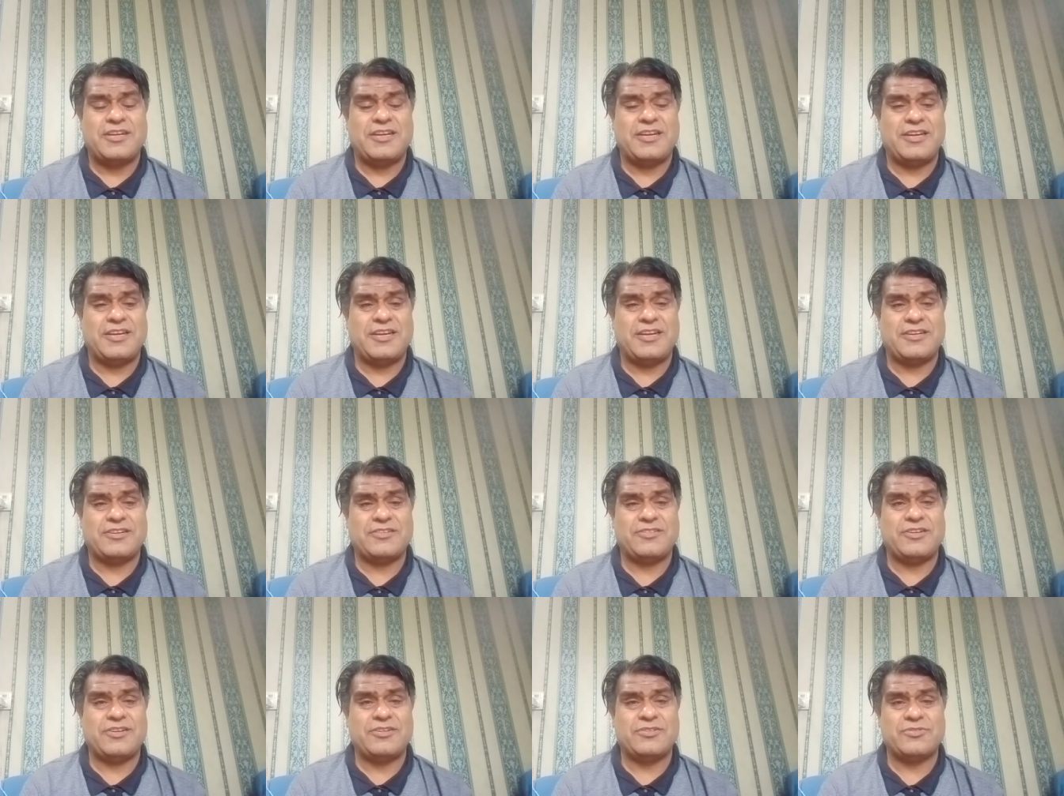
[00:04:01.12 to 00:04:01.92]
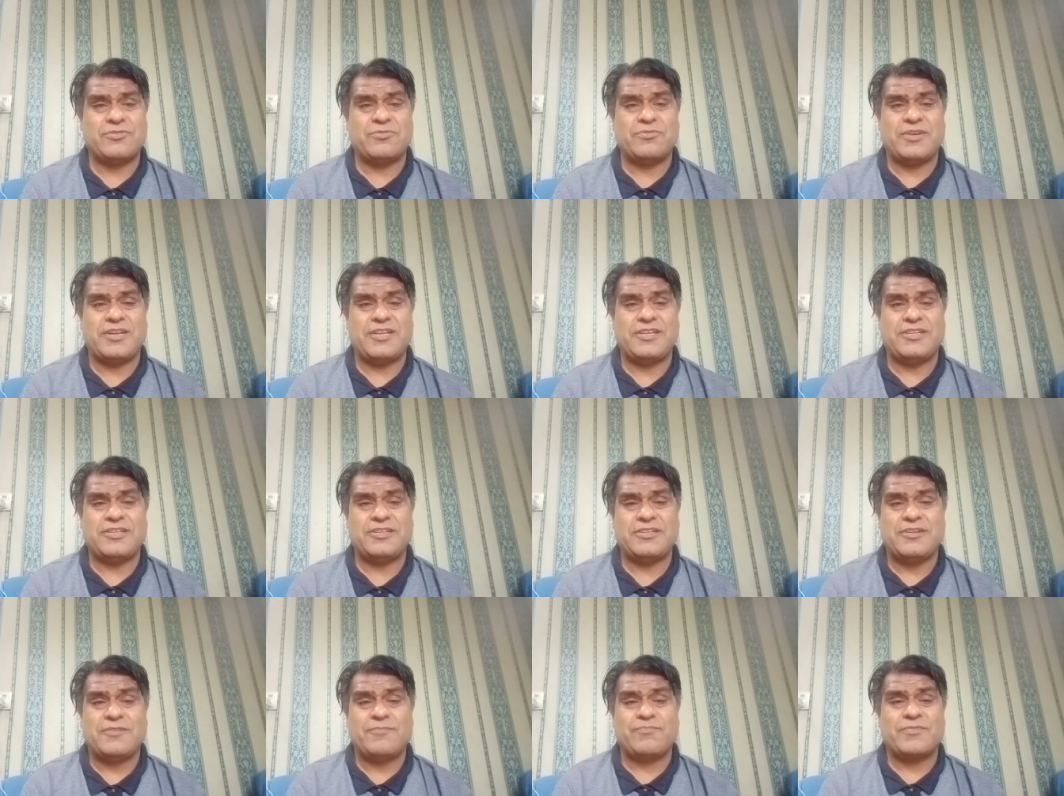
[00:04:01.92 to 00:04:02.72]
and there is no any
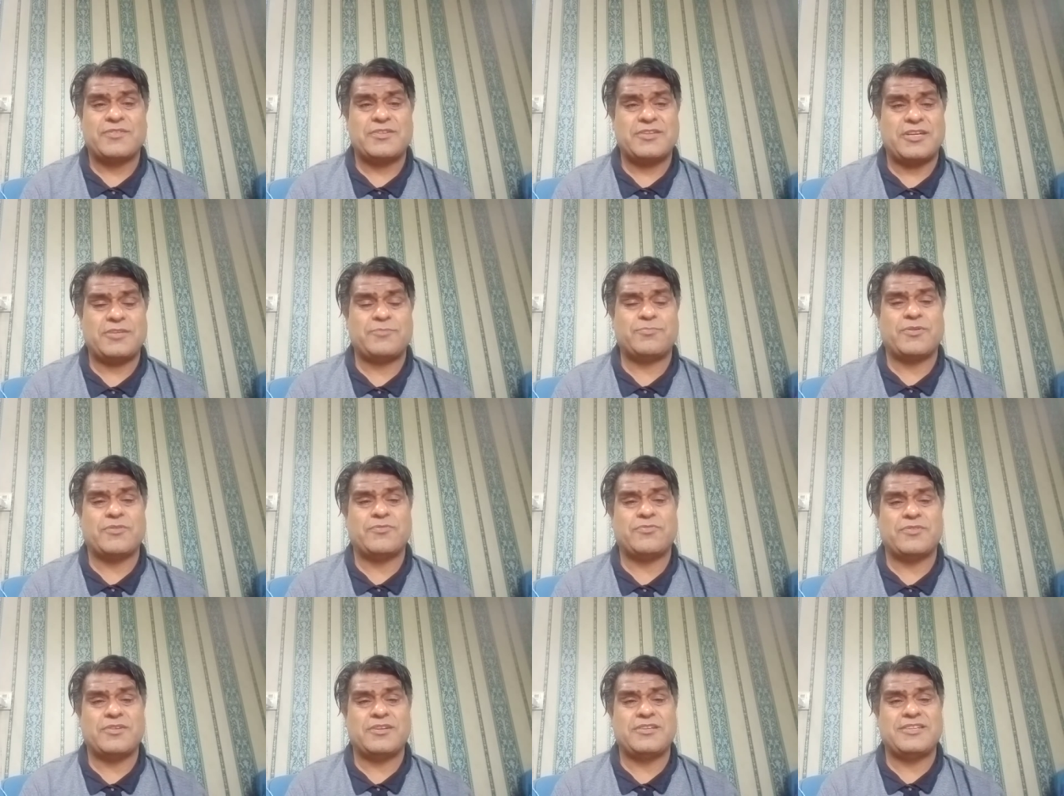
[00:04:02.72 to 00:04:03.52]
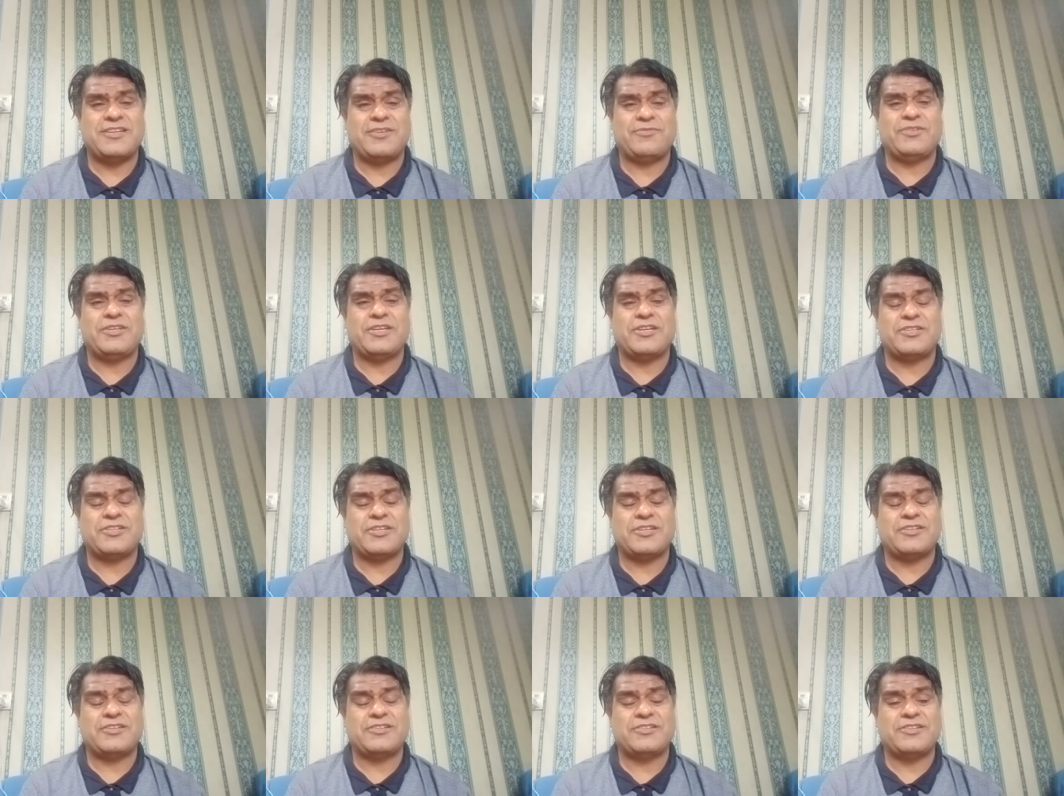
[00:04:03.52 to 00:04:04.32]
type of
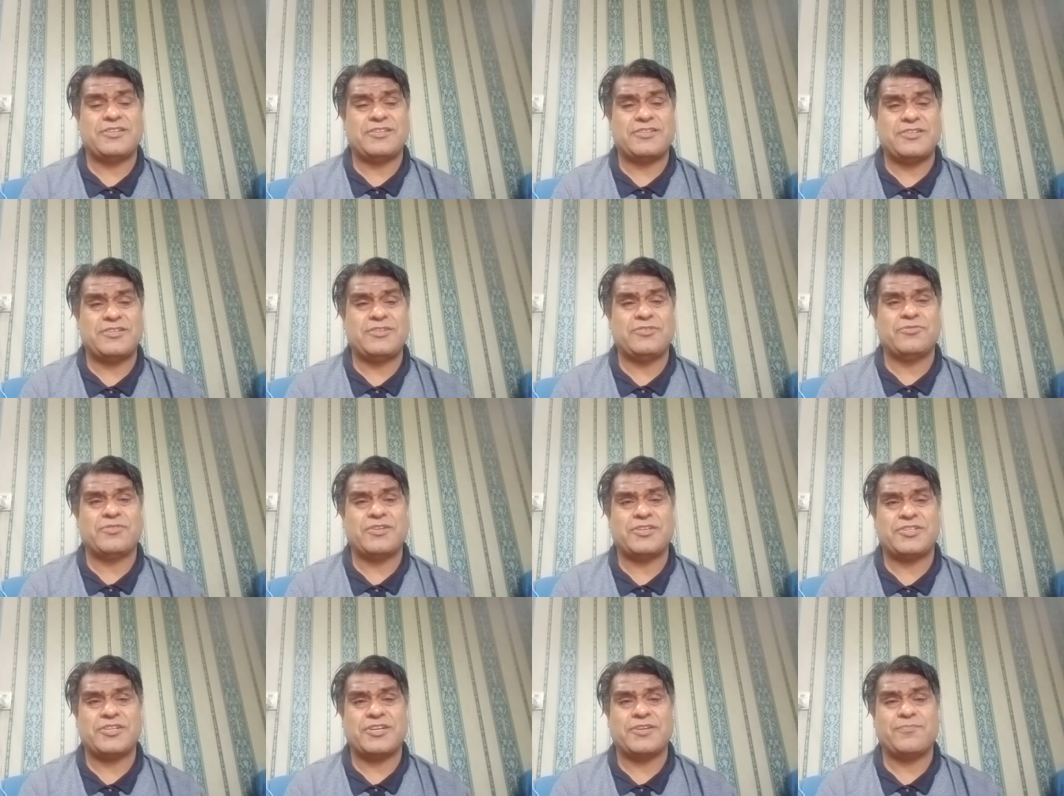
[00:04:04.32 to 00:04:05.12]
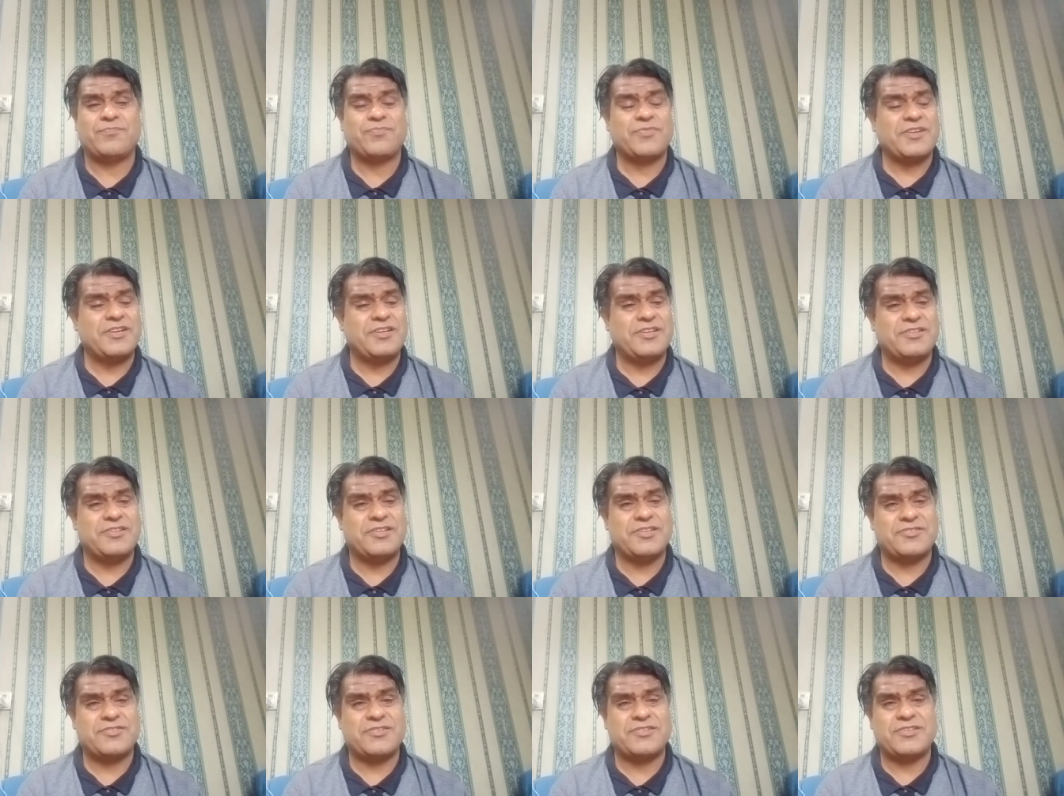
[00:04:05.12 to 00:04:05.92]
deviation deterioration in
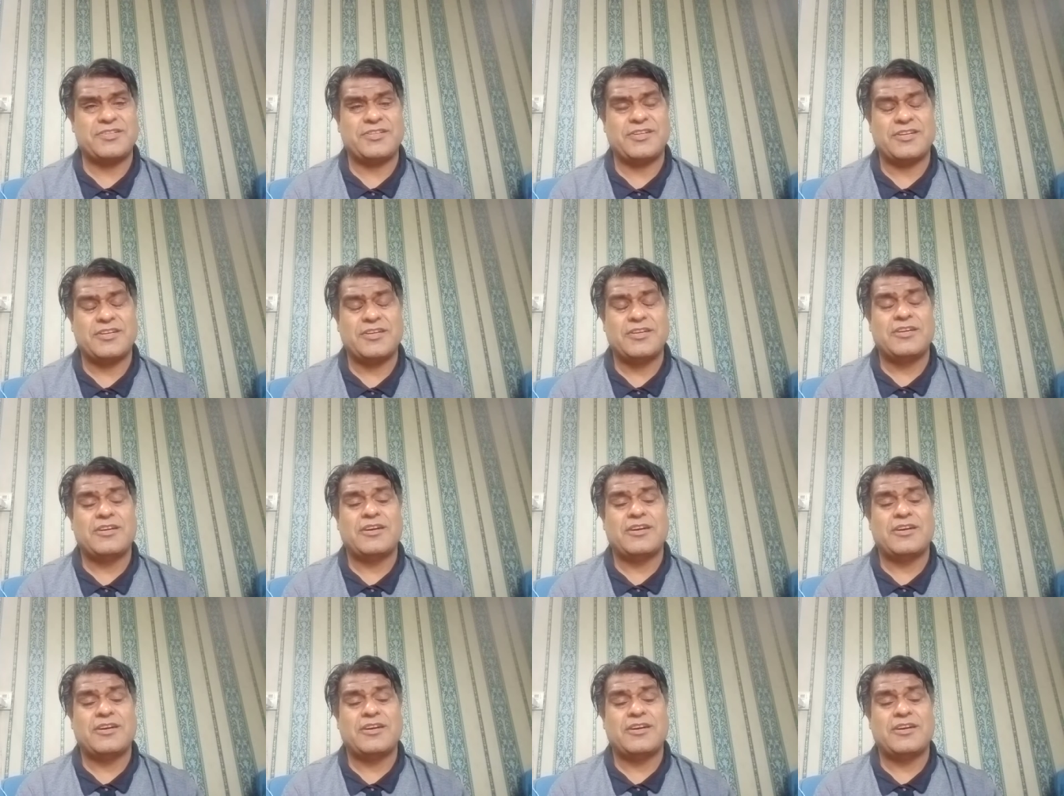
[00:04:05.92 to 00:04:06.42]
this decision